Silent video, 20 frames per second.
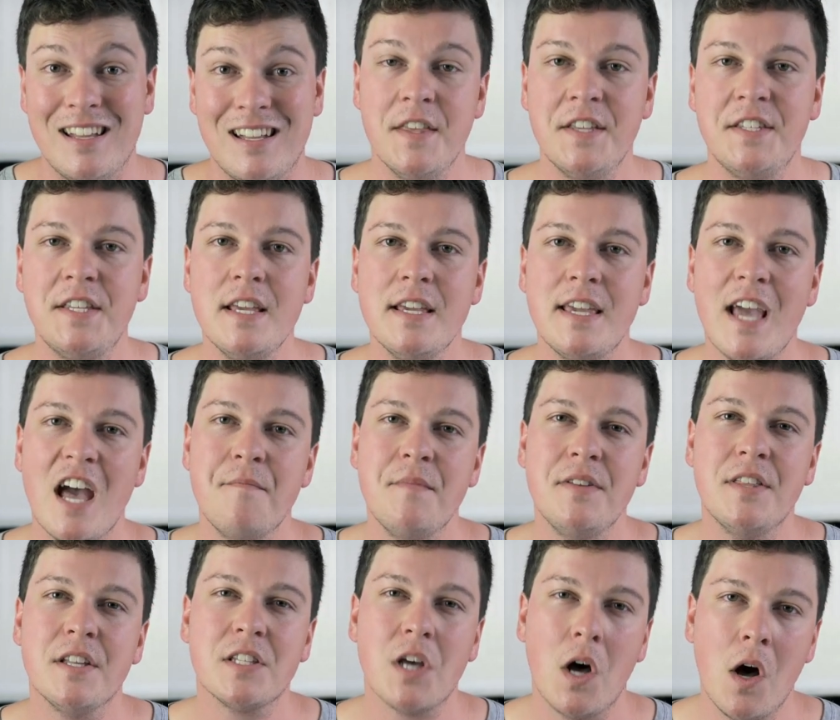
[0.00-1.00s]
This year gave
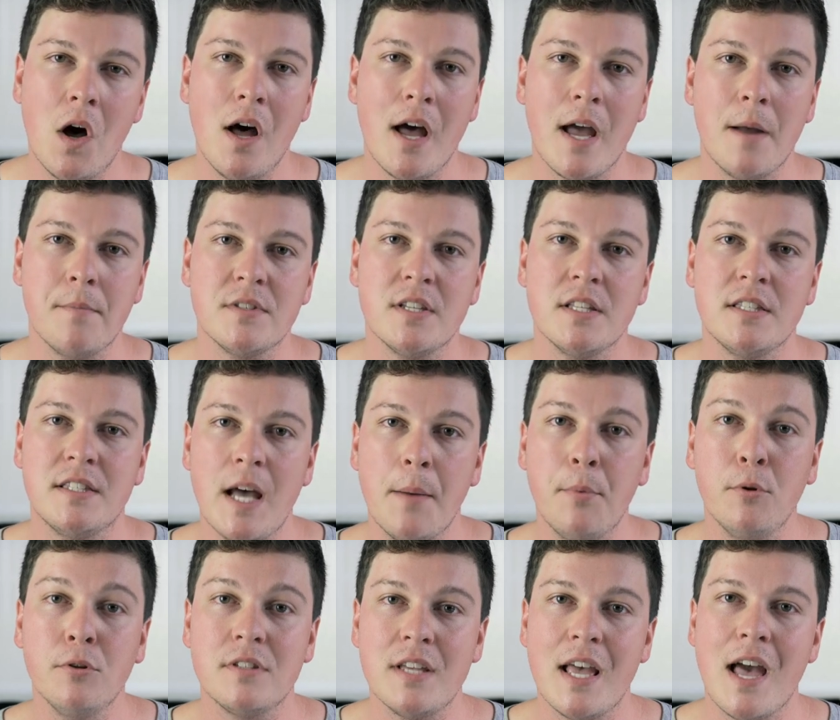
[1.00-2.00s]
me the time to
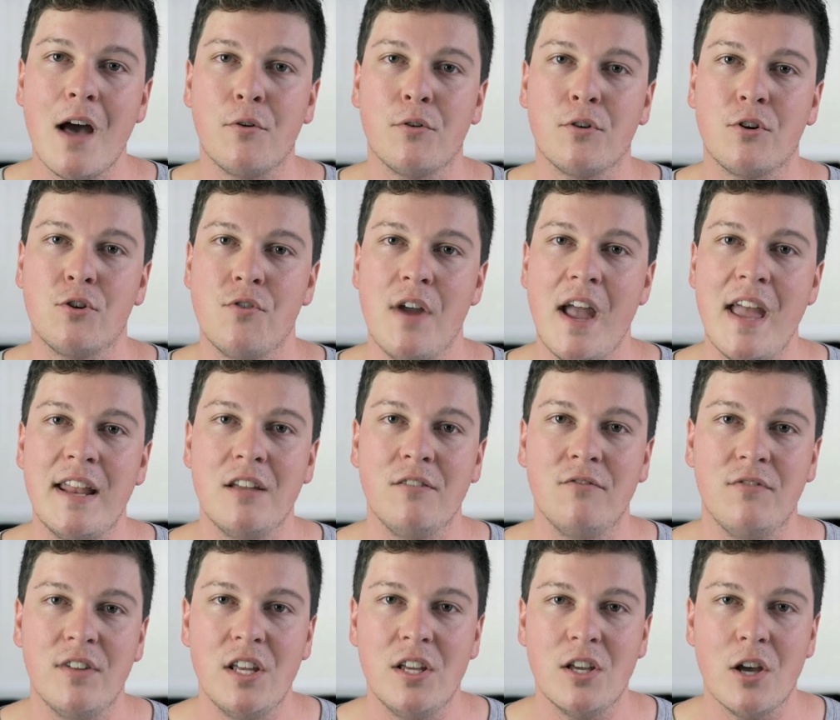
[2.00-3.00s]
double down on
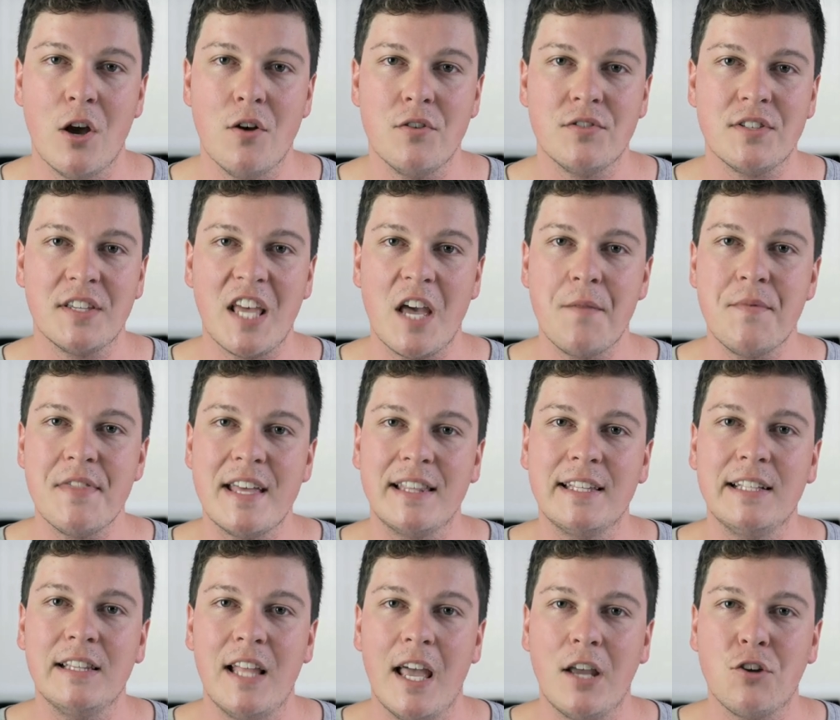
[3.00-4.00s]
creating videos. It gave me that
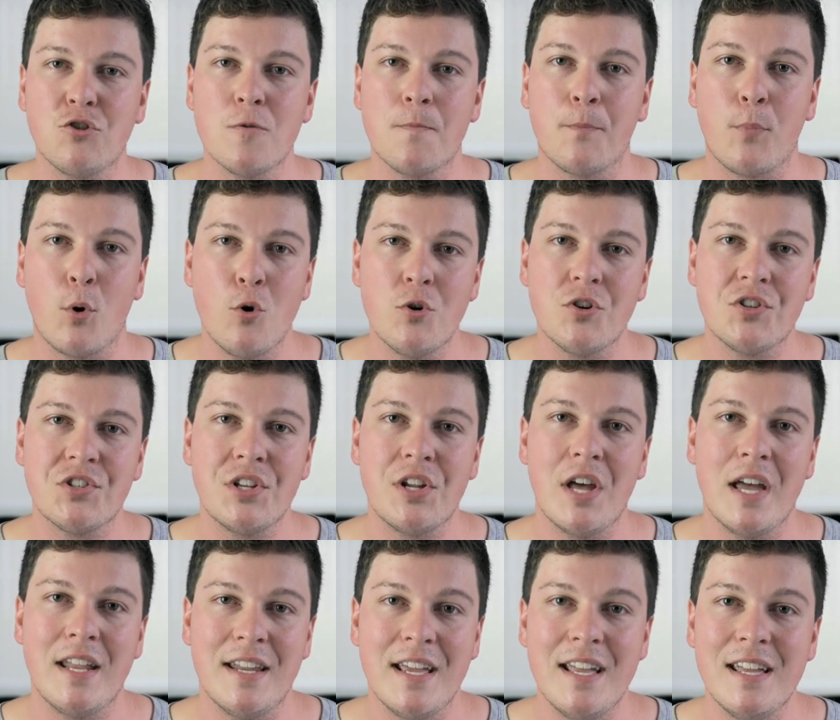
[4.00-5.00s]
little extra push that
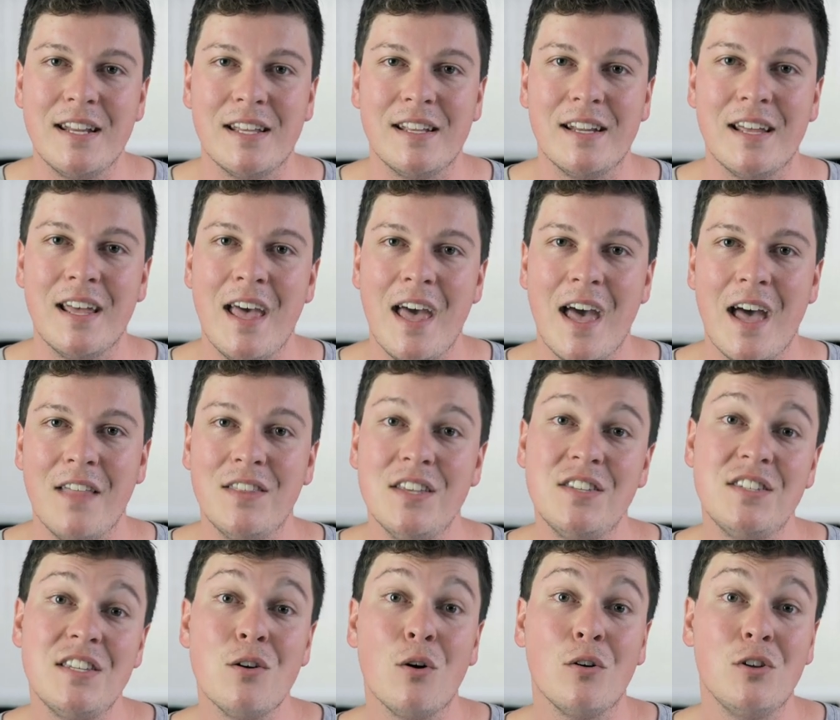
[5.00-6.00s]
I needed. And
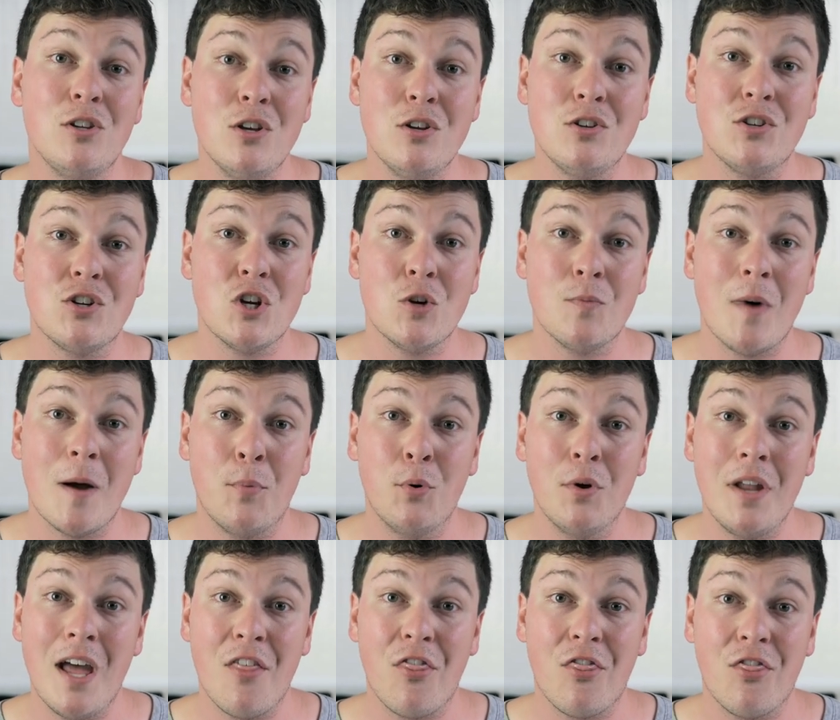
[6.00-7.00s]
this year on YouTube, I
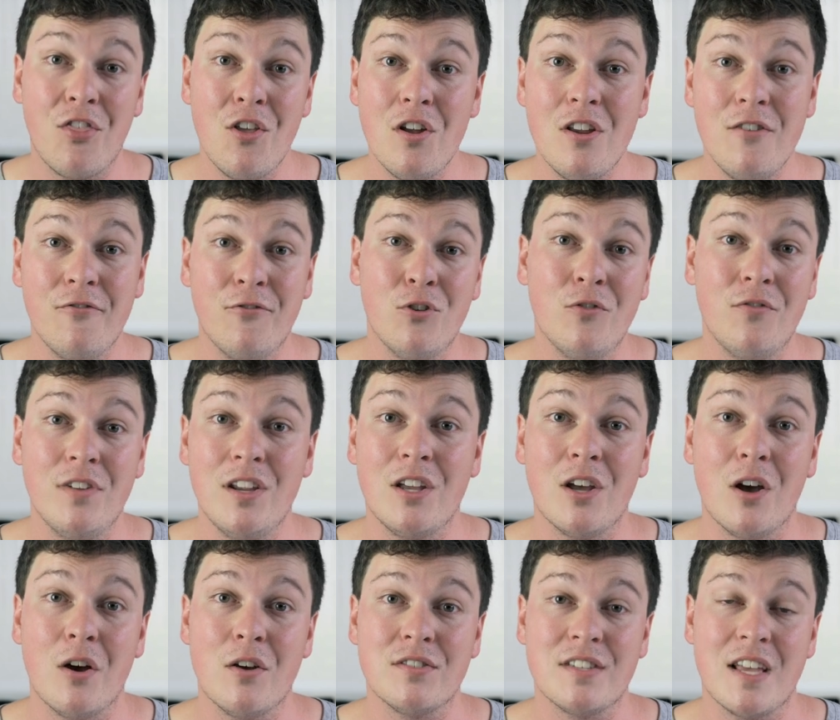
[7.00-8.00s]
put out 34
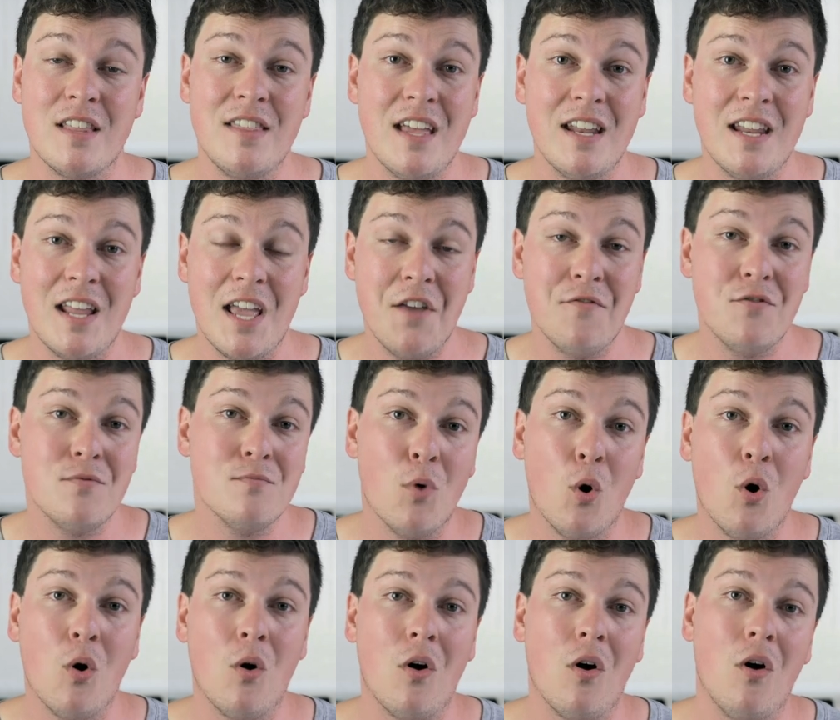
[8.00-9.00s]
videos and then even
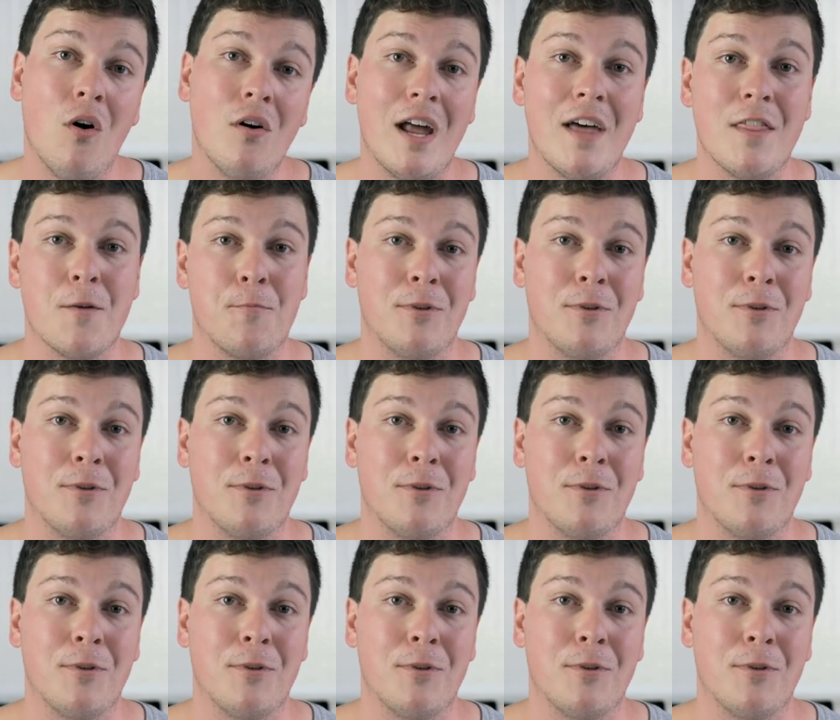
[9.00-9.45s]
more on other